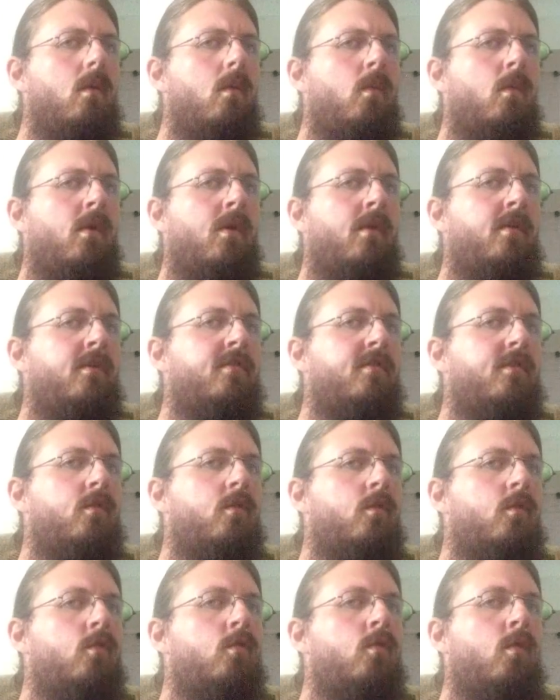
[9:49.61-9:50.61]
was
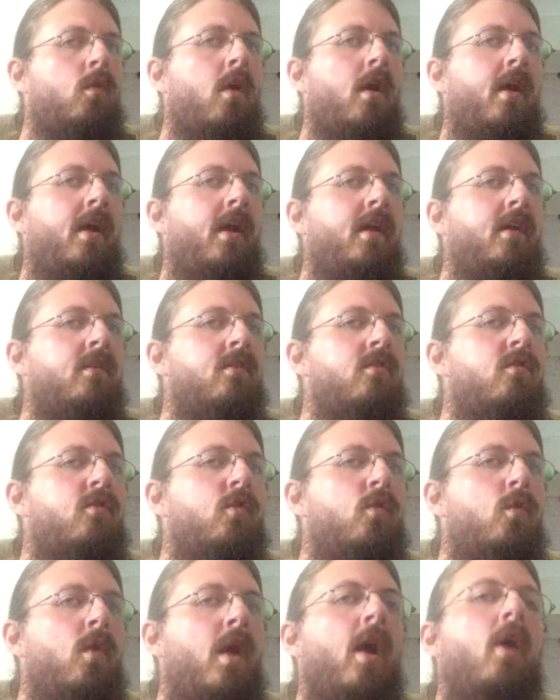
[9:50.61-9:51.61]
trying
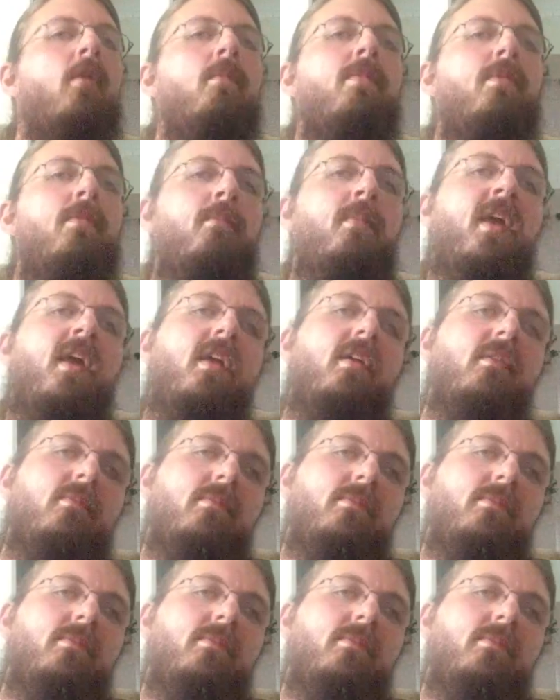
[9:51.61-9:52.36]
to help me.